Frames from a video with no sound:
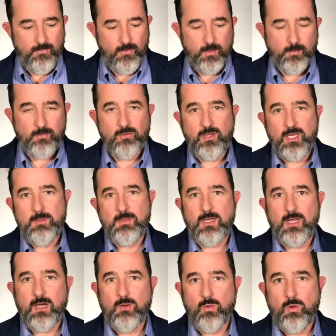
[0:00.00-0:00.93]
from
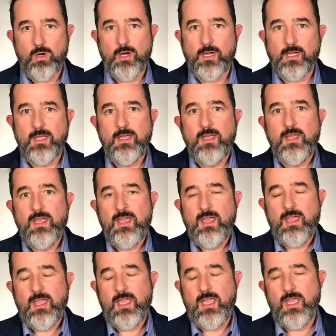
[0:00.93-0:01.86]
schema.org.
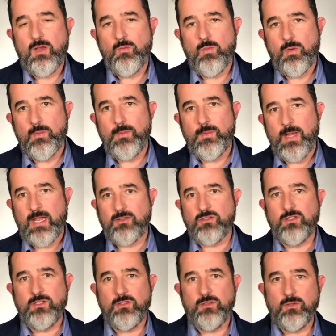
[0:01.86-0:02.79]
And what we would
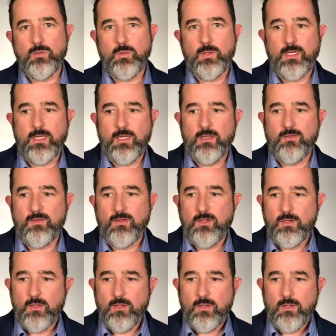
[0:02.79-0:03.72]
actually do is
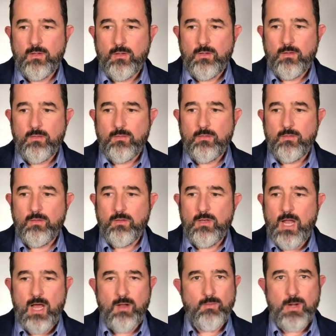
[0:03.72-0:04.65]

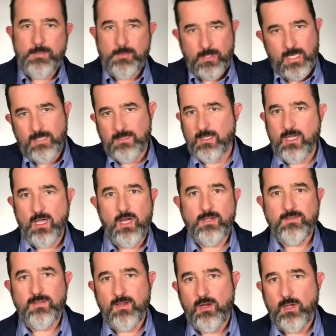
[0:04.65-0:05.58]
not replicate the
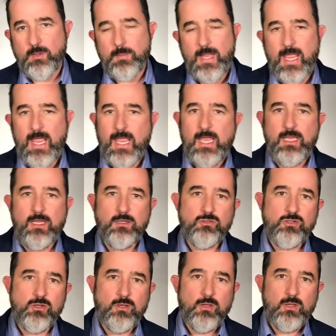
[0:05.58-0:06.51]
content on
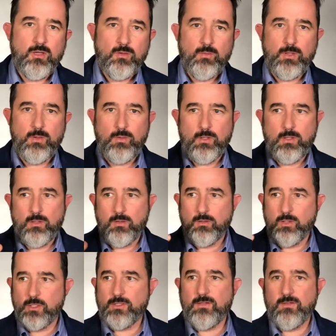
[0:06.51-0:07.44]
page. We would
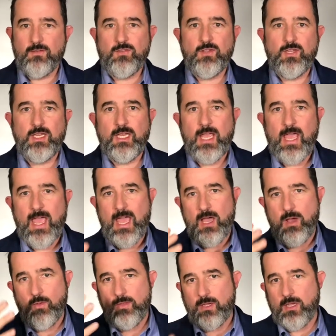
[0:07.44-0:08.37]
look to see
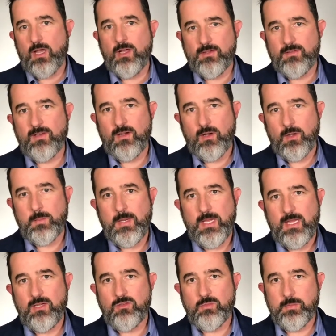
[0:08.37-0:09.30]
how the content on
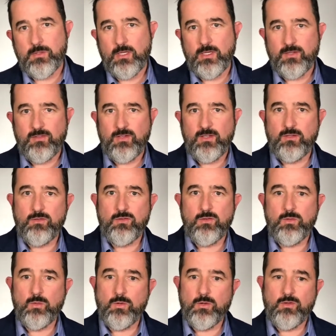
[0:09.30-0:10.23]
page plugs
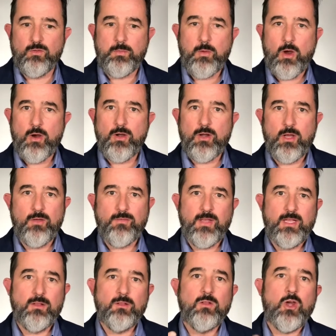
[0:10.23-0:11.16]
into or is part of
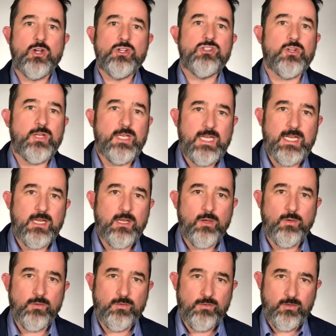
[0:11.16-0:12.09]
a larger
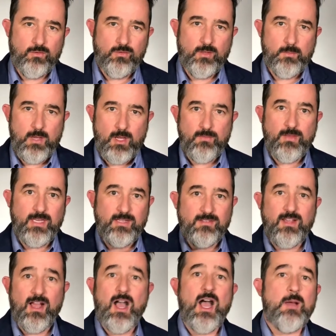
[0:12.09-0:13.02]
ecosystem of a
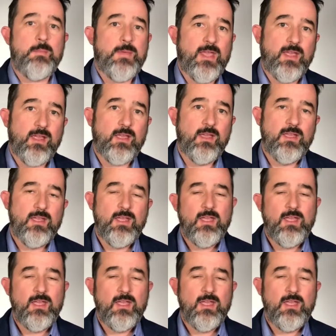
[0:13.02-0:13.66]
topic,